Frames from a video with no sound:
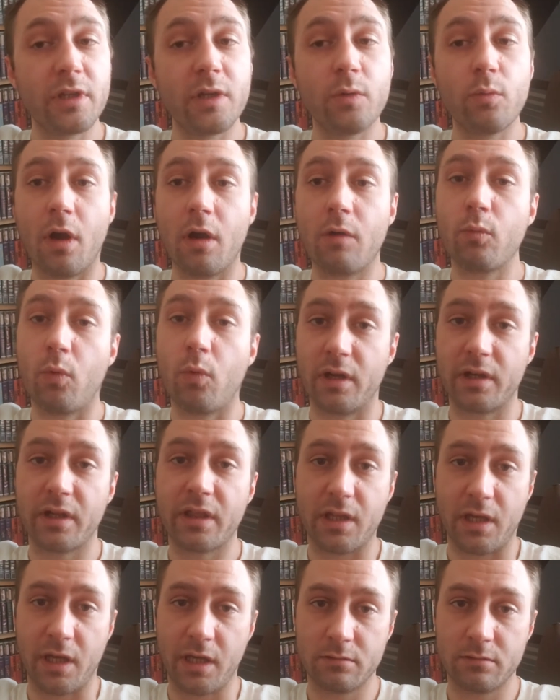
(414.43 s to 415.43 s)
only want
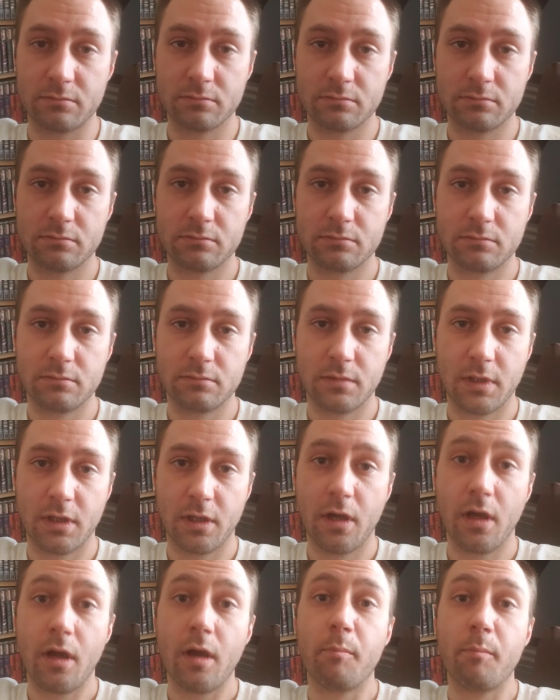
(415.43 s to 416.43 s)
one thing:
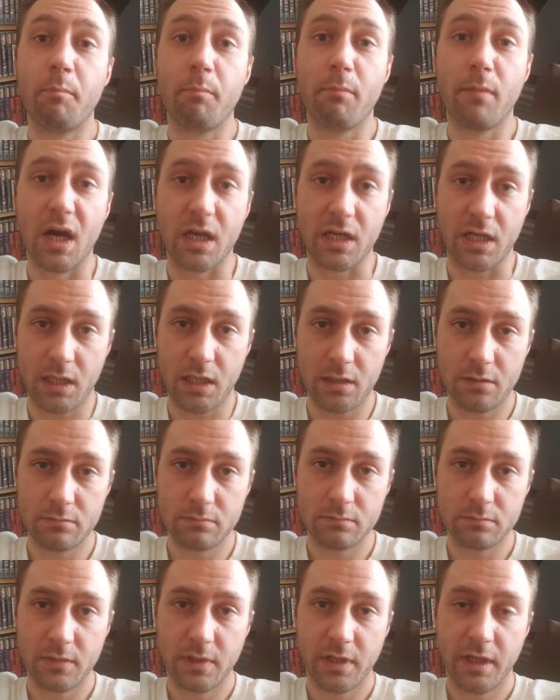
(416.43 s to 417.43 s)
money.